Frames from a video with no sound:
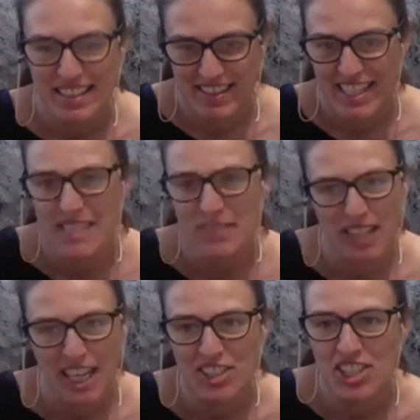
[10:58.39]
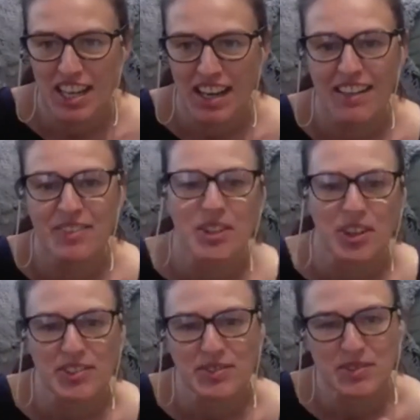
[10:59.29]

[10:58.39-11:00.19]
the end of last year, you know, if